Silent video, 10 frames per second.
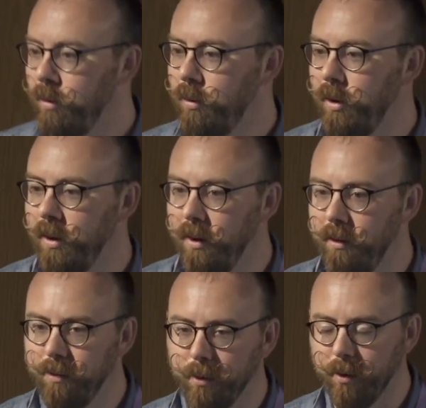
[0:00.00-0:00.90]

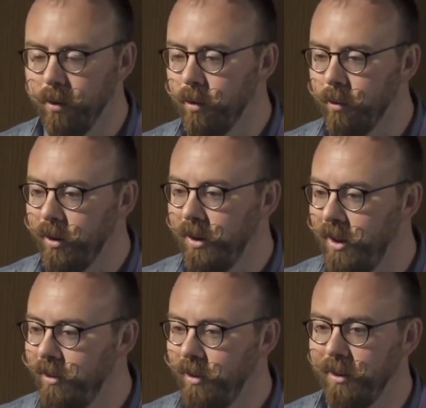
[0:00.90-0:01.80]
Yaniv for
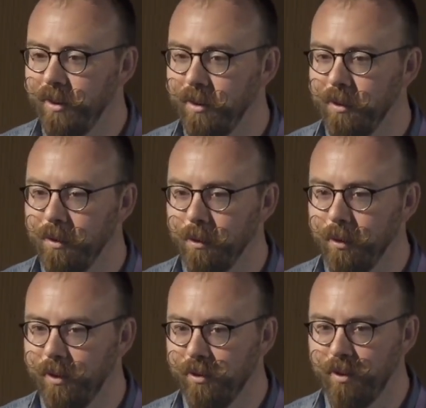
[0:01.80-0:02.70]
organizing and
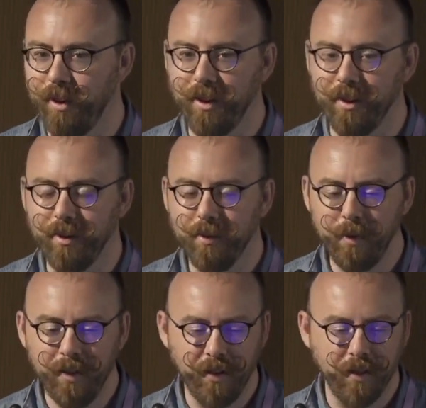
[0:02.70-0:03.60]
orchestrating this
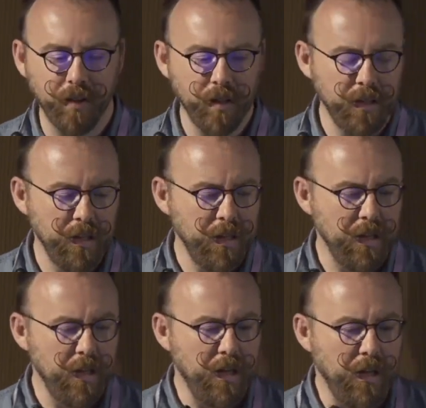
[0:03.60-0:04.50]
meeting.
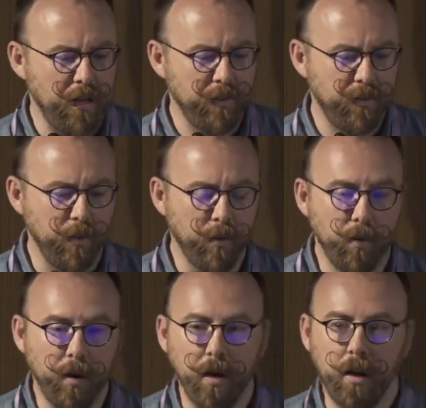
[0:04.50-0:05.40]
We
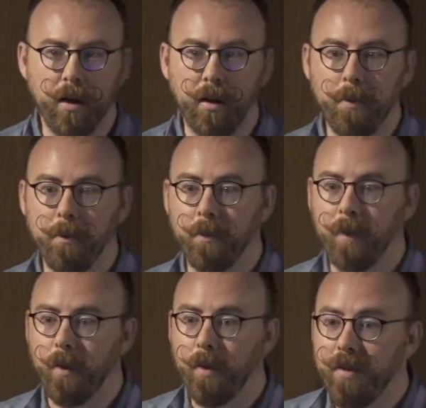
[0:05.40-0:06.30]

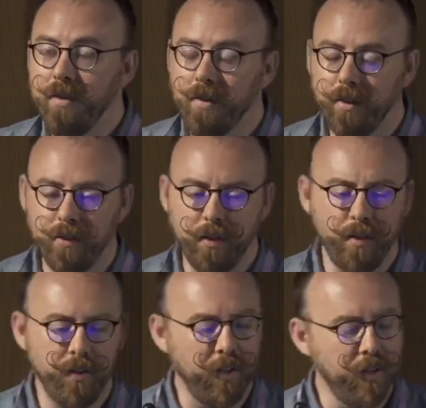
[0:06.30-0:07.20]
are
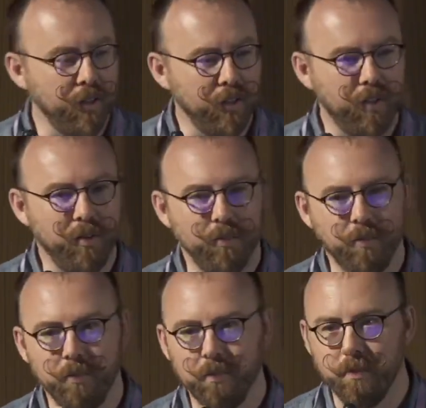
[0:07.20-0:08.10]
interested in
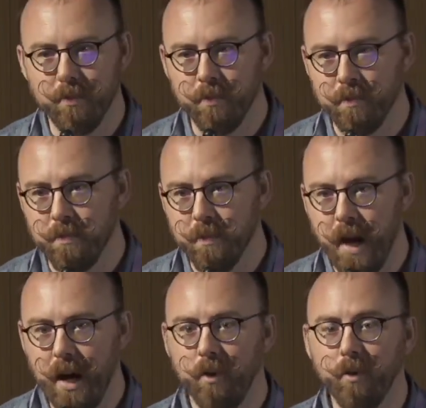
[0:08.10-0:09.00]

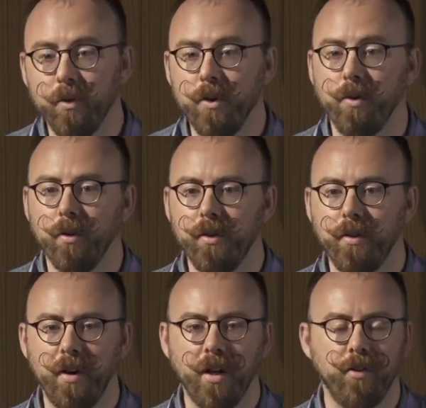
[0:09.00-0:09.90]
how neural
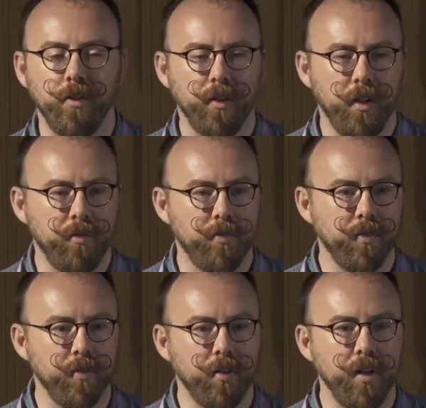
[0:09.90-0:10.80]
interactions give
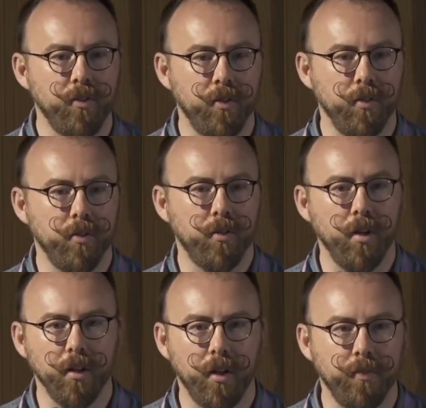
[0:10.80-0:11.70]
rise to
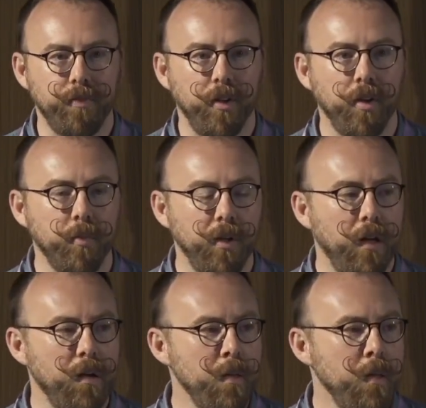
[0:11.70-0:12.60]
cognitive
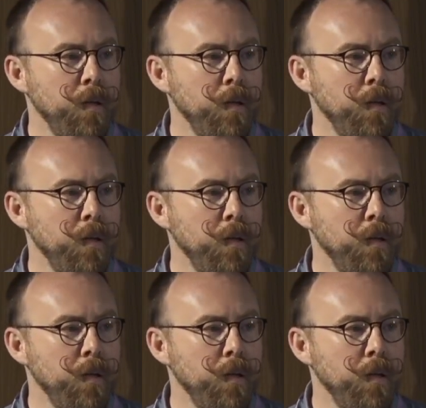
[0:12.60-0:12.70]
phenomena.